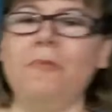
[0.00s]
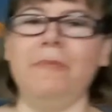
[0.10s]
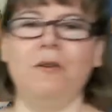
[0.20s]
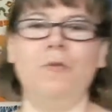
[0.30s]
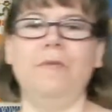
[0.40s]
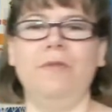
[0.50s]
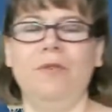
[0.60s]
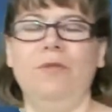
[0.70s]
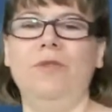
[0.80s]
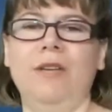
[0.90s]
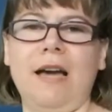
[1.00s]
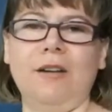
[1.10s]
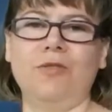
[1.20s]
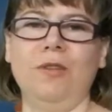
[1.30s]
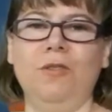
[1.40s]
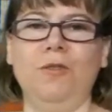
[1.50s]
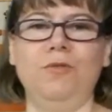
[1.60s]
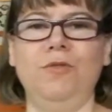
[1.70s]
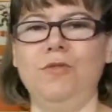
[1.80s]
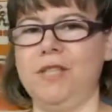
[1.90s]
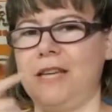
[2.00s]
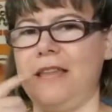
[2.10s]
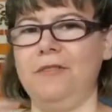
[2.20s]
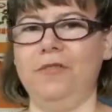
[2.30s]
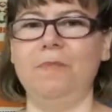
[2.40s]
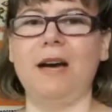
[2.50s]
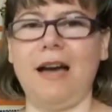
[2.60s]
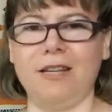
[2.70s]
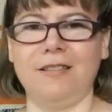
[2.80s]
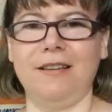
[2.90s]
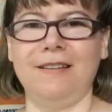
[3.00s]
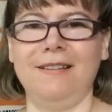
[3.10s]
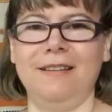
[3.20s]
we actually got to know each other, from the hashtag.